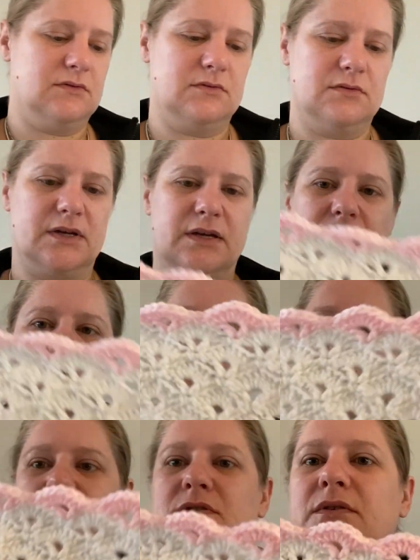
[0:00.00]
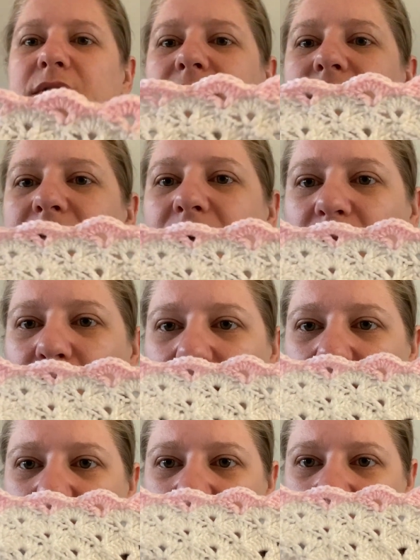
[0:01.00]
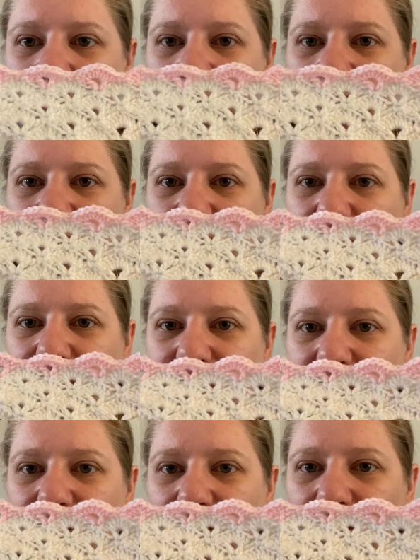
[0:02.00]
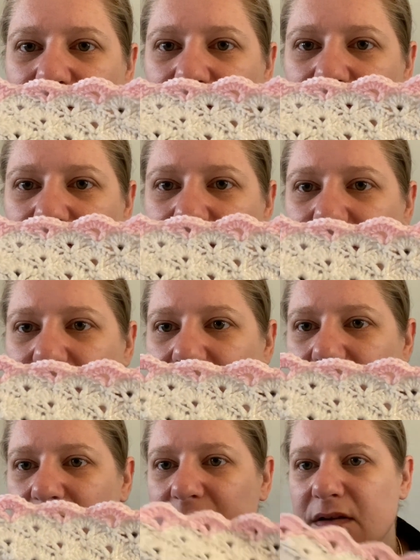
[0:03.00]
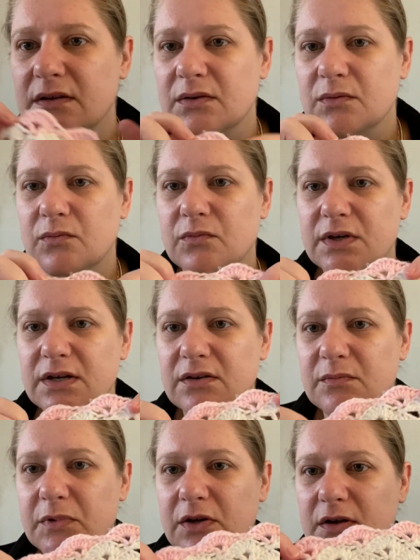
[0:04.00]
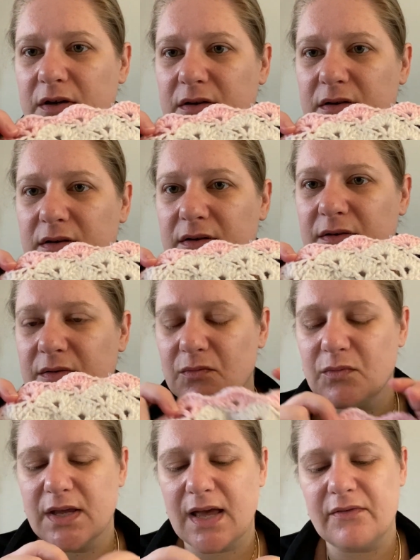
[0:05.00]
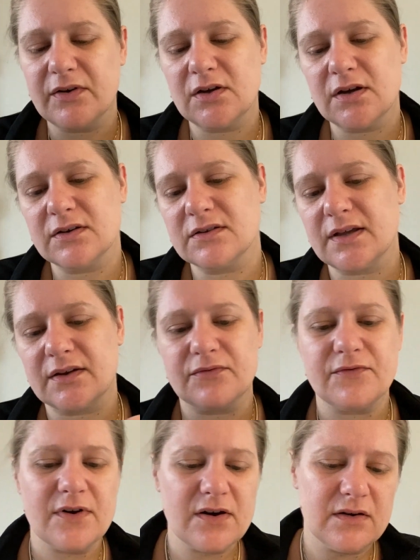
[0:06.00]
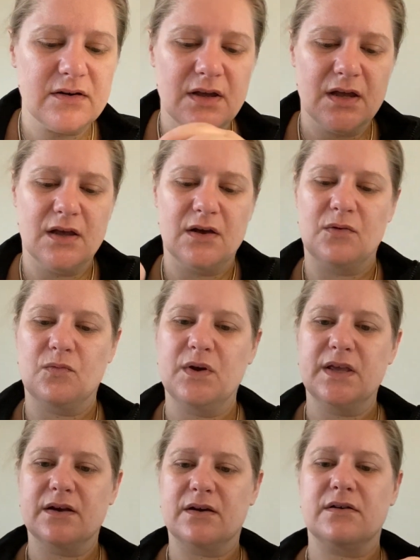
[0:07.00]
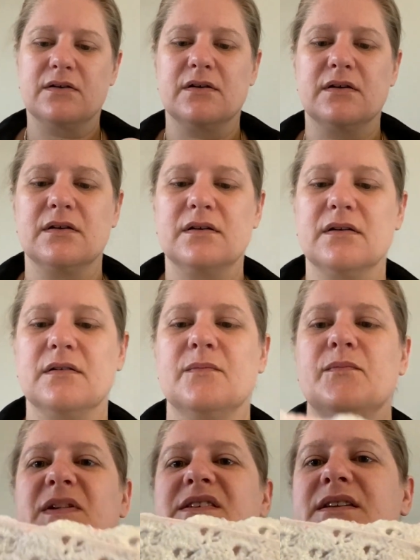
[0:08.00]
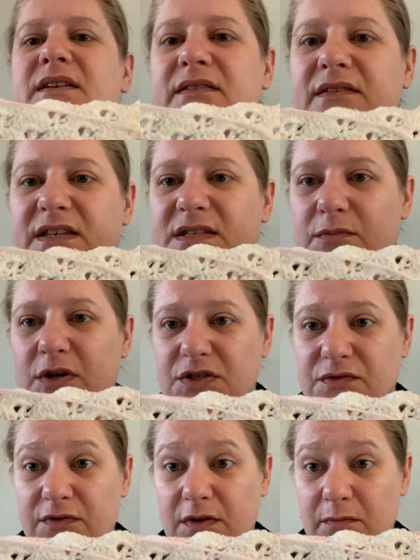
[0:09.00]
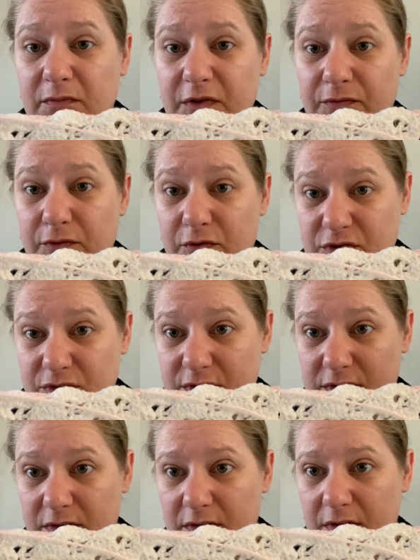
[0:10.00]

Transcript: or I can also show it like that way. So this is basically, we are begun. We haven't gotten that far. We are missing this much from the first